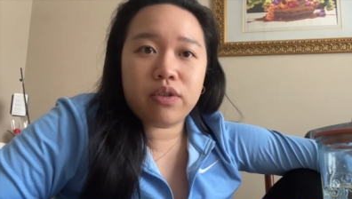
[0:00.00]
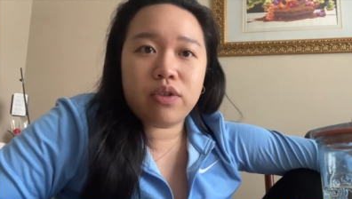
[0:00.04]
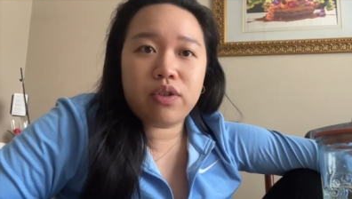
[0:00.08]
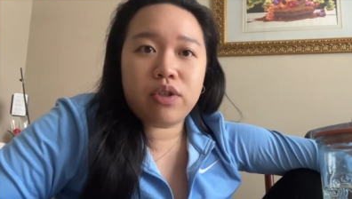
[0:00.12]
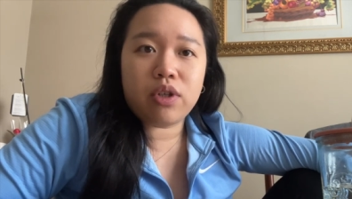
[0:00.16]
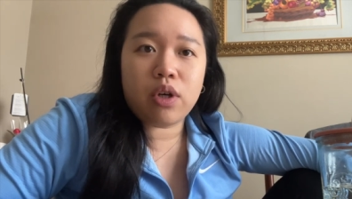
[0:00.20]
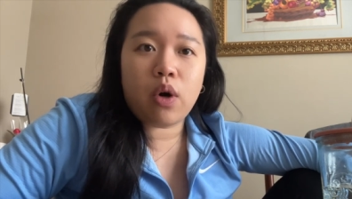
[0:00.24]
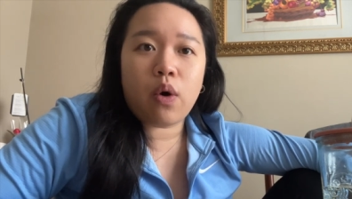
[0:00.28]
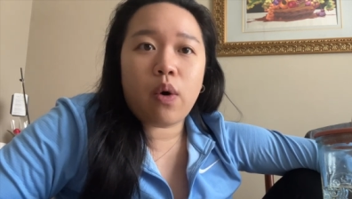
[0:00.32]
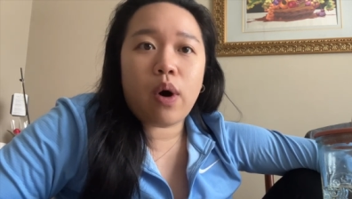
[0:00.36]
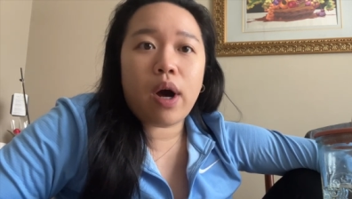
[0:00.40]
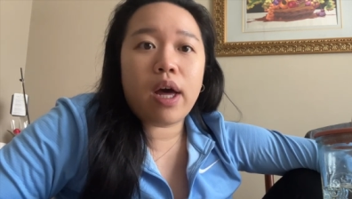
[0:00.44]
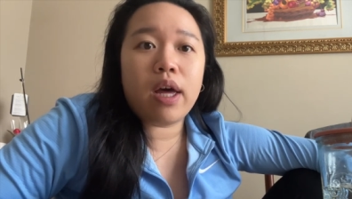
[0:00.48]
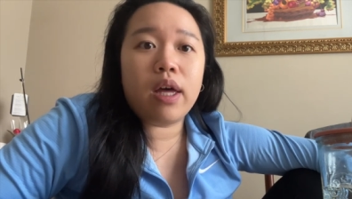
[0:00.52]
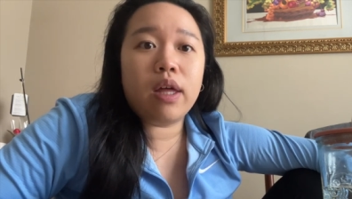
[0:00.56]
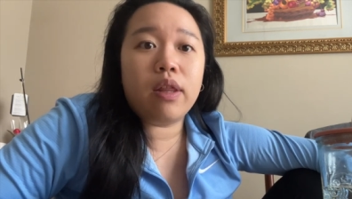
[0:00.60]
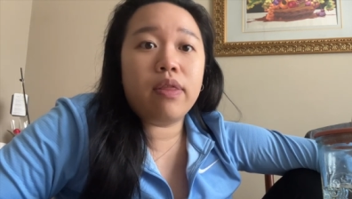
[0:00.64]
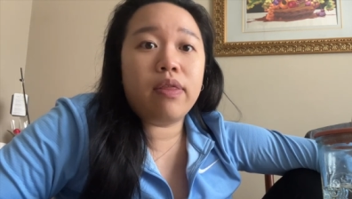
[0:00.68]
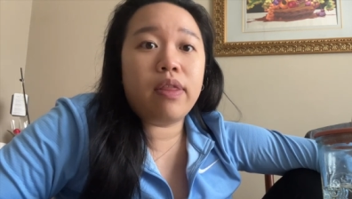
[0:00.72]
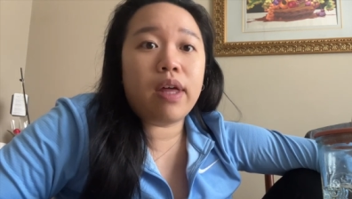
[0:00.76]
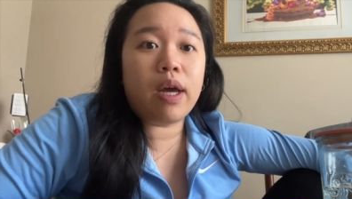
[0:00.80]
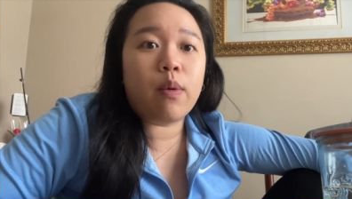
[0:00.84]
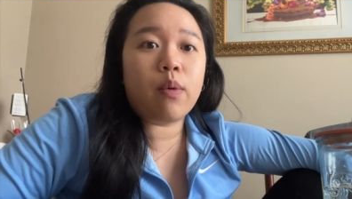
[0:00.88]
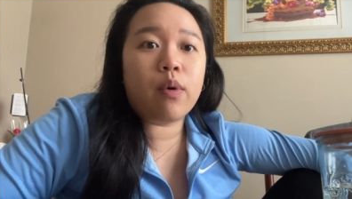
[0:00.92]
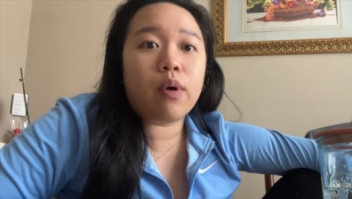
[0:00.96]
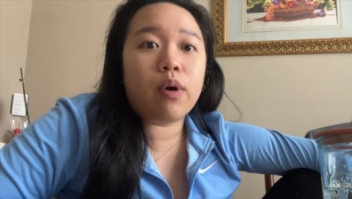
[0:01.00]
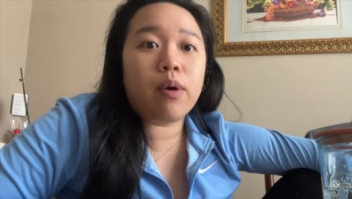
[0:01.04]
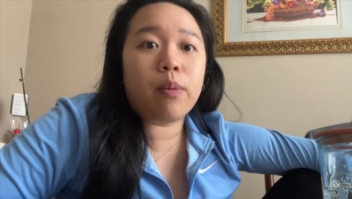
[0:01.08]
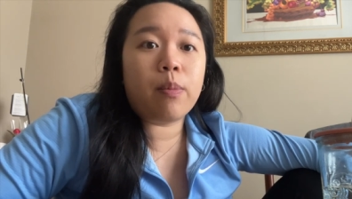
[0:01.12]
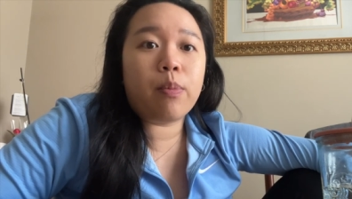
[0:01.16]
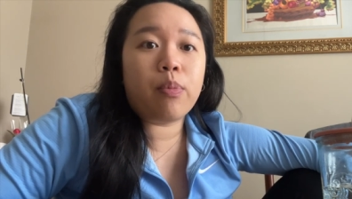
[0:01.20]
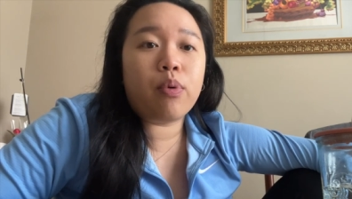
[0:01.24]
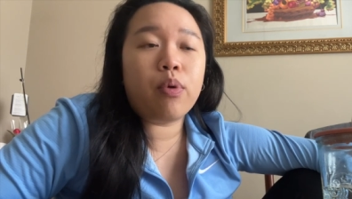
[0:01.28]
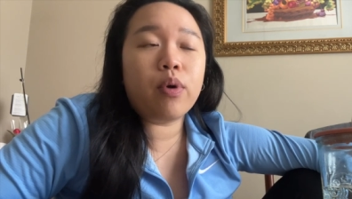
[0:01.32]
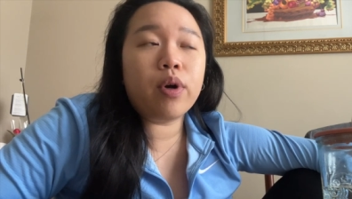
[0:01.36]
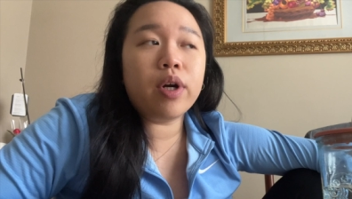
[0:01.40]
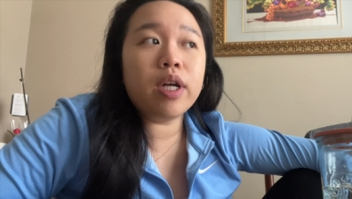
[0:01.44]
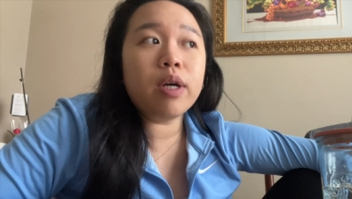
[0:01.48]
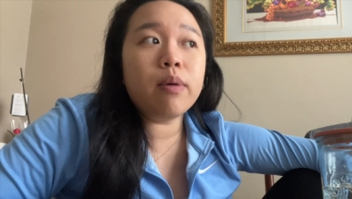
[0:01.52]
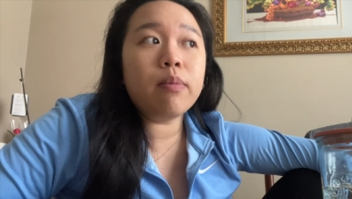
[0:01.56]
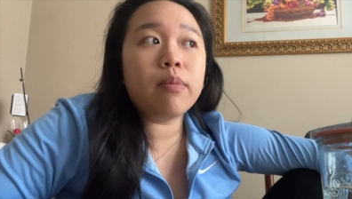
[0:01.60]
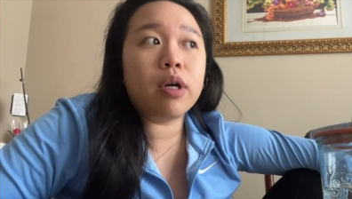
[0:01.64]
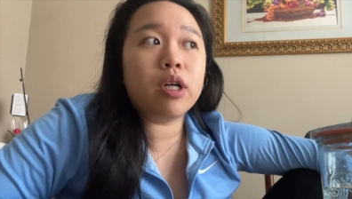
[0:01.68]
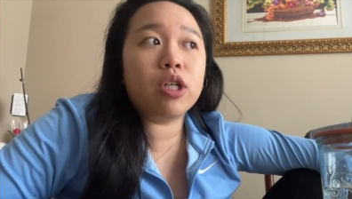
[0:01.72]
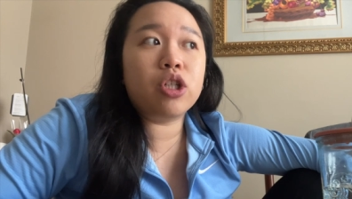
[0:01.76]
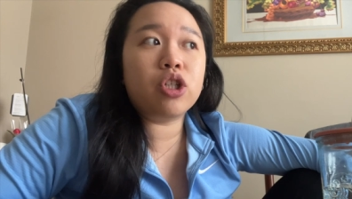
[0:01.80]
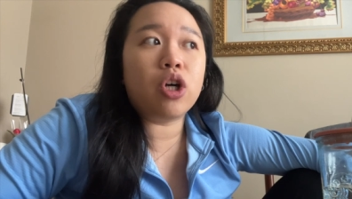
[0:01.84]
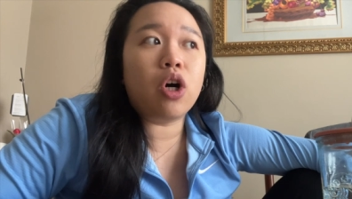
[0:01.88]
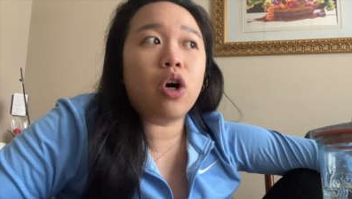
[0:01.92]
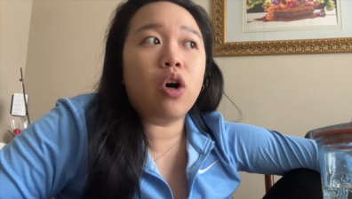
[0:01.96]
So they were pretty
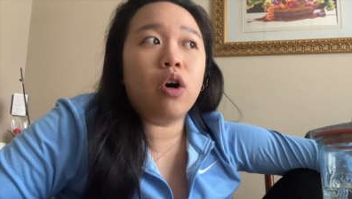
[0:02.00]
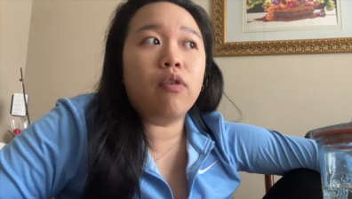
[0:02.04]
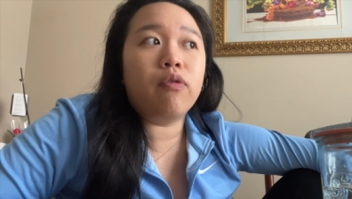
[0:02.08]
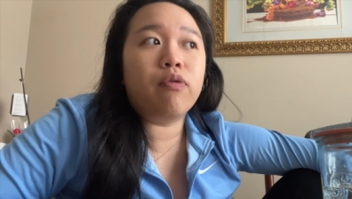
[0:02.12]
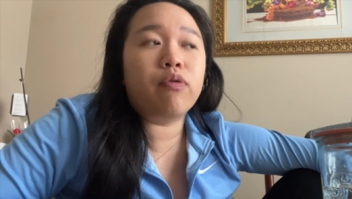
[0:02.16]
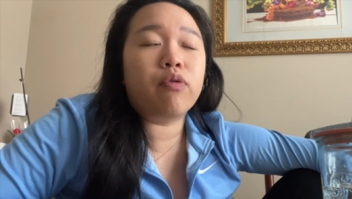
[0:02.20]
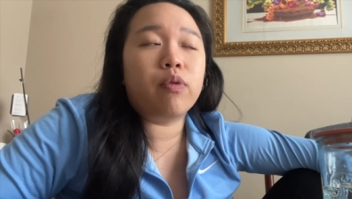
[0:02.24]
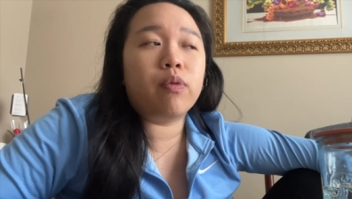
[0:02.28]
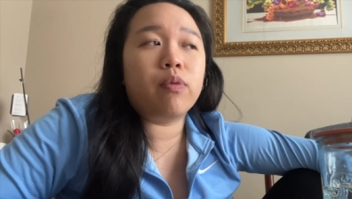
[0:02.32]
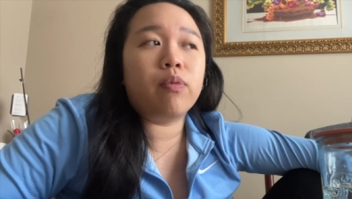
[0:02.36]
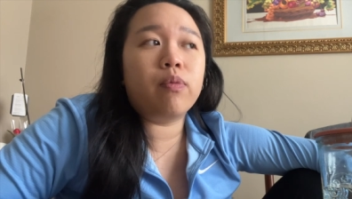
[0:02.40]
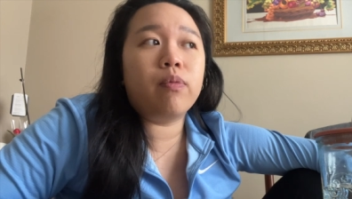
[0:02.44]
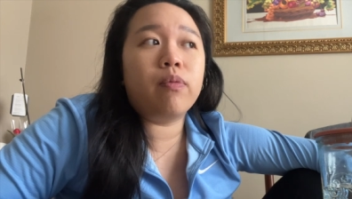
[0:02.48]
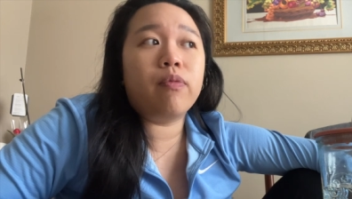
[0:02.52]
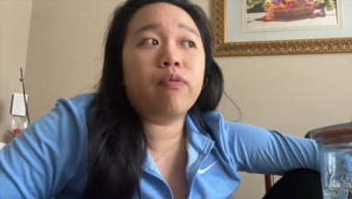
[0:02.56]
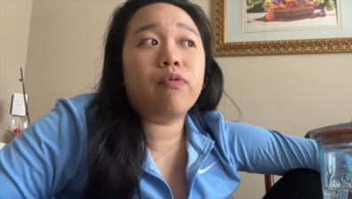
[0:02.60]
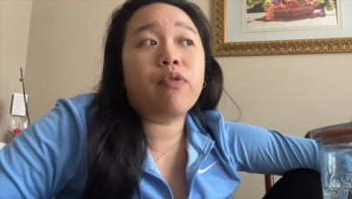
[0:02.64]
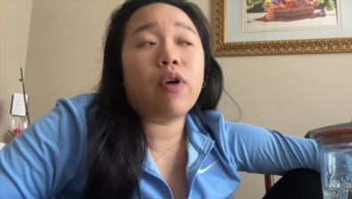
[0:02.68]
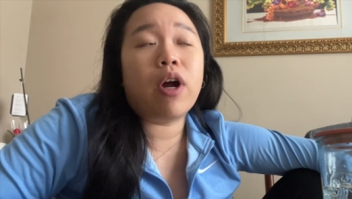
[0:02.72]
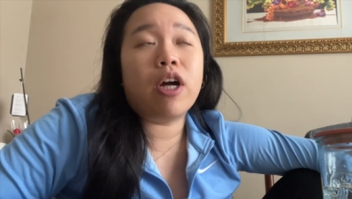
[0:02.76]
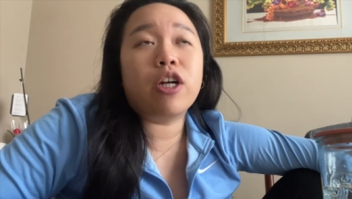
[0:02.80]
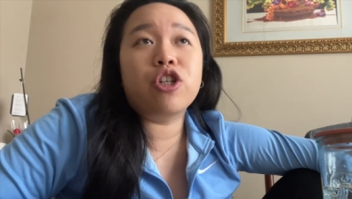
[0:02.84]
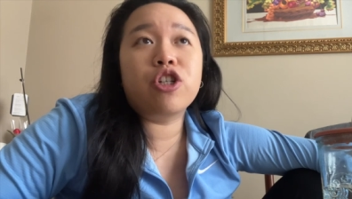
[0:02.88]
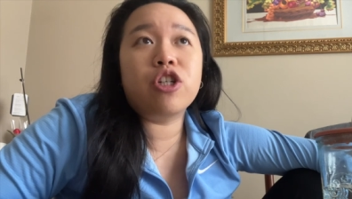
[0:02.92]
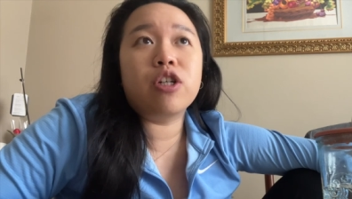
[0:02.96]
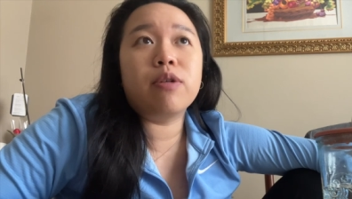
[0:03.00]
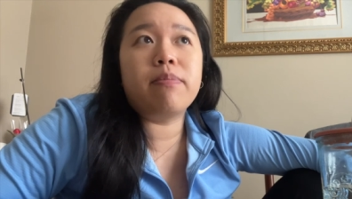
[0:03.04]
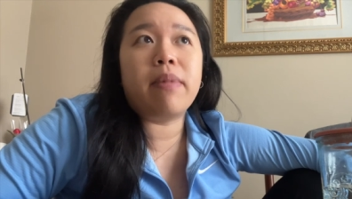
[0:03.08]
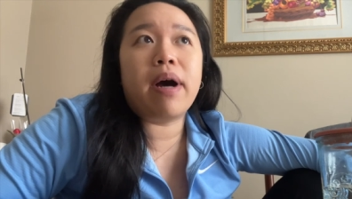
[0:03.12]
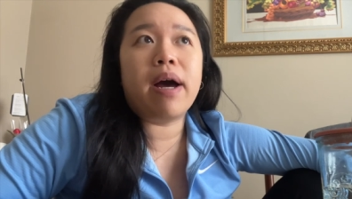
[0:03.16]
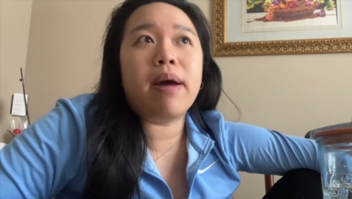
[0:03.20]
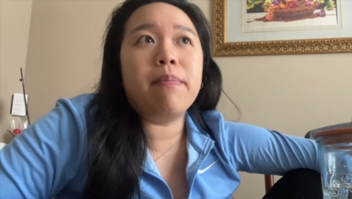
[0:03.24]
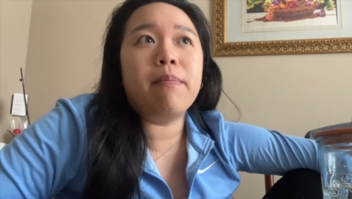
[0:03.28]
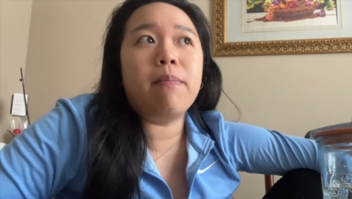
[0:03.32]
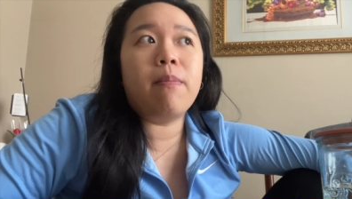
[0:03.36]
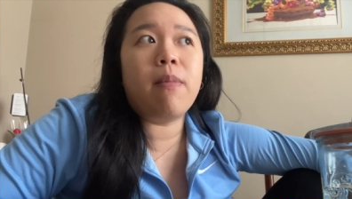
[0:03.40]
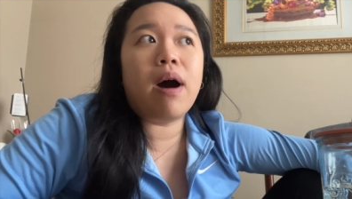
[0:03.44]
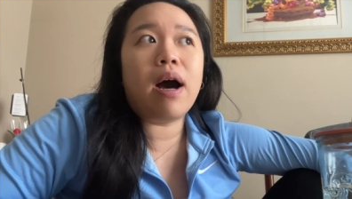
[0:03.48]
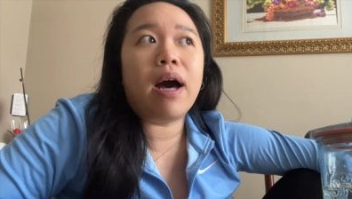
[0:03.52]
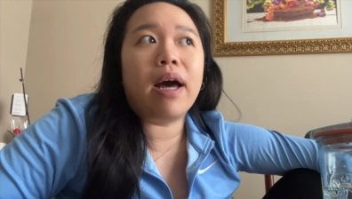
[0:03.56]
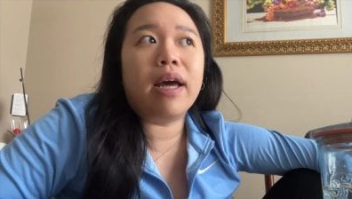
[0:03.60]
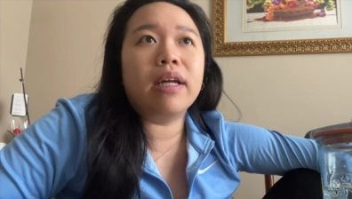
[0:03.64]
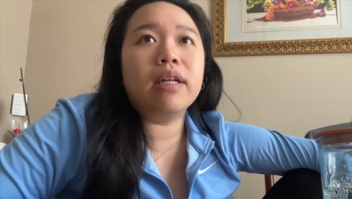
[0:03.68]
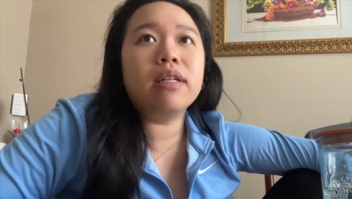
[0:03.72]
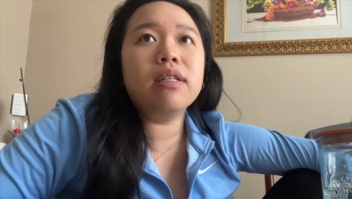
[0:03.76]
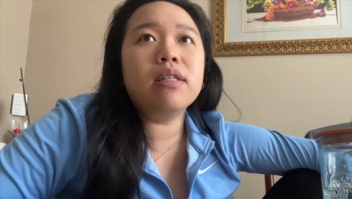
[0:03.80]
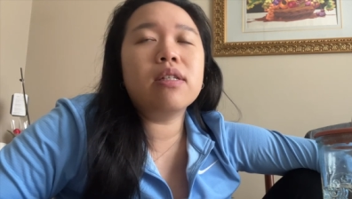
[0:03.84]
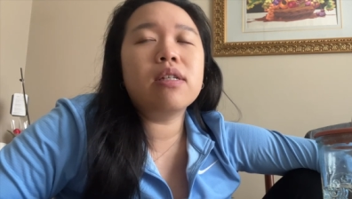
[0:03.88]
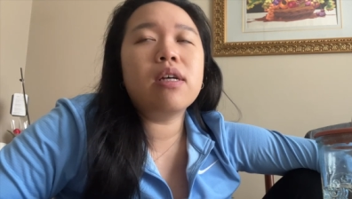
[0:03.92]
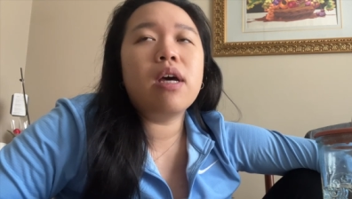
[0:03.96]
much all fresh in my
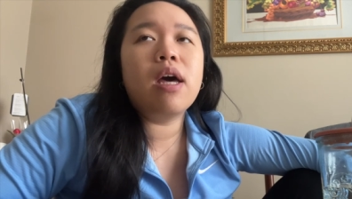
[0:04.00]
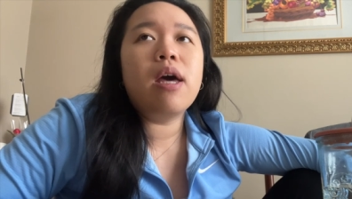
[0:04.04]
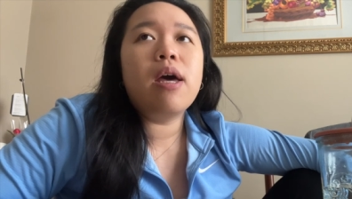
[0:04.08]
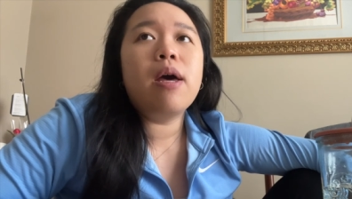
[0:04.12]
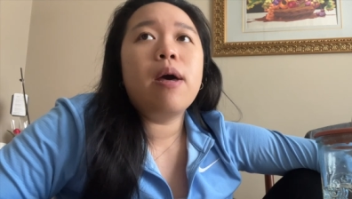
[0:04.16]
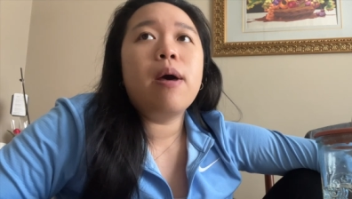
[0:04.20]
mind,